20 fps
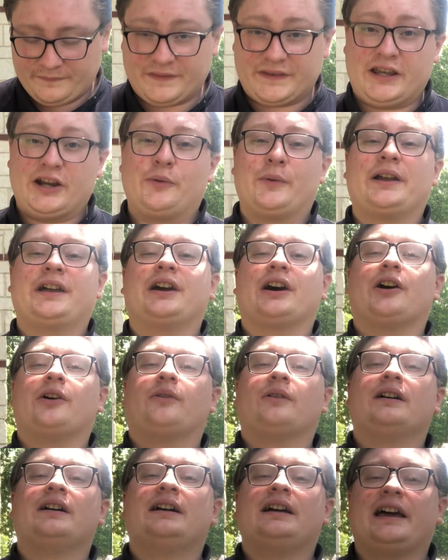There we
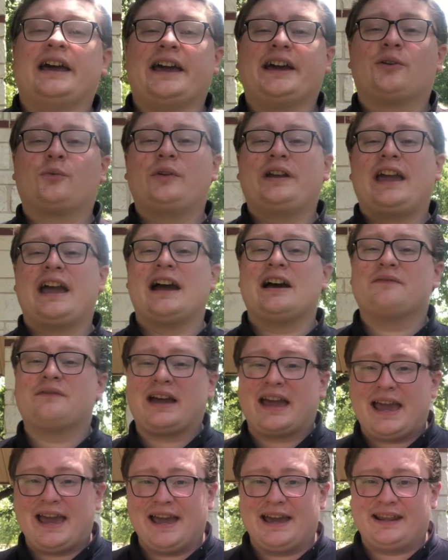go. And we have
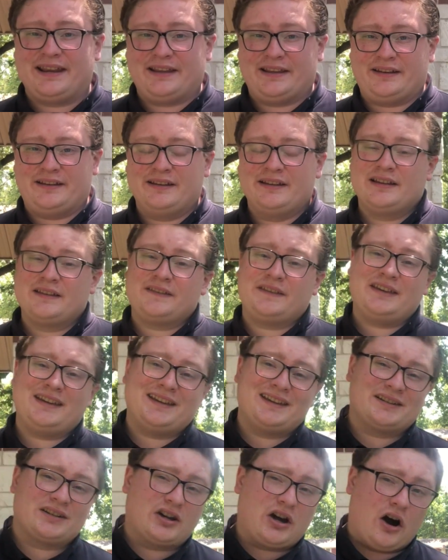added
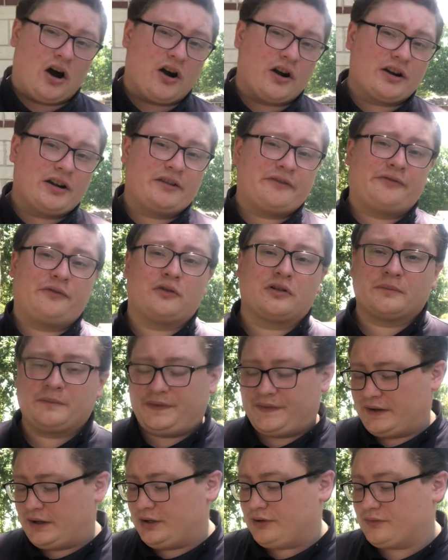the Incarnate Forme
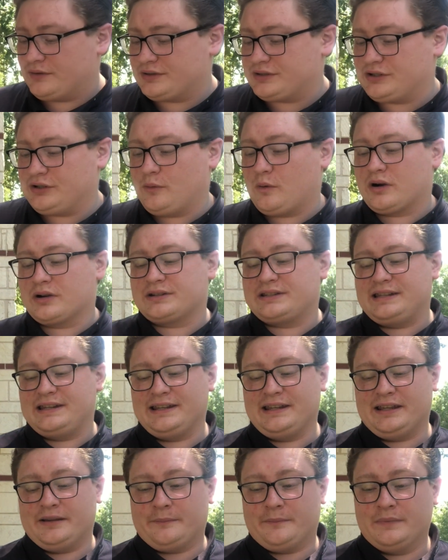Thundurus to our
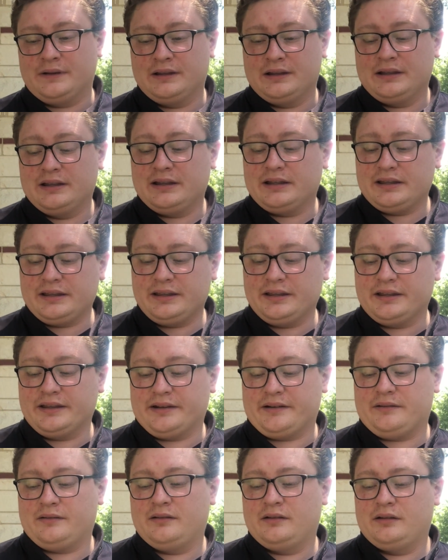team
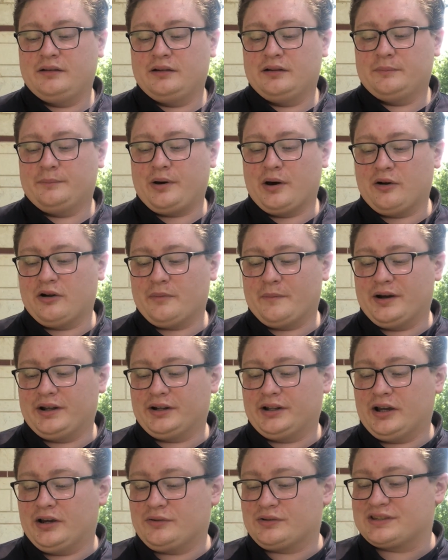in
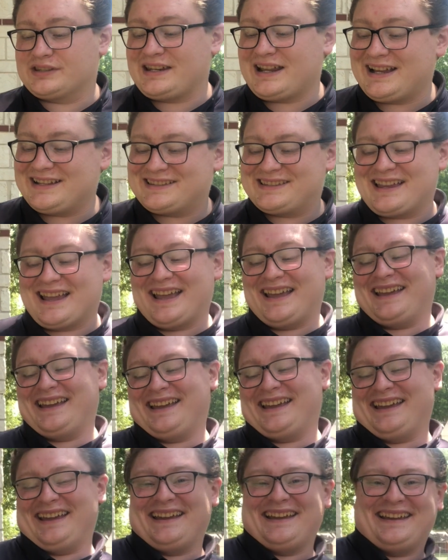Pokemon Go. Stats,
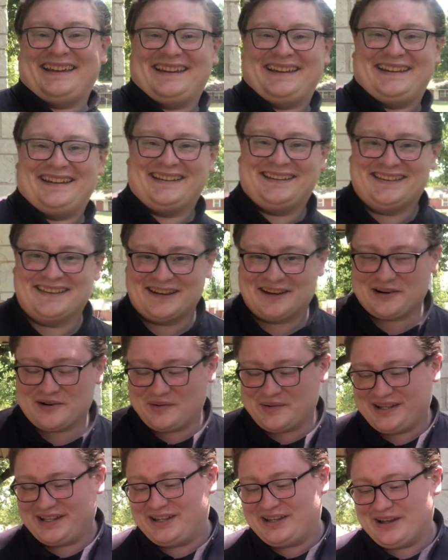hey, there
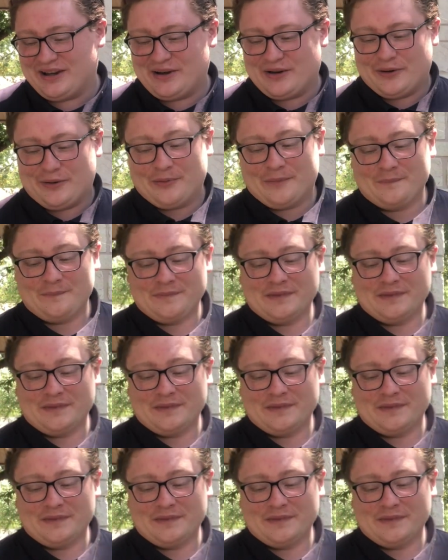we go.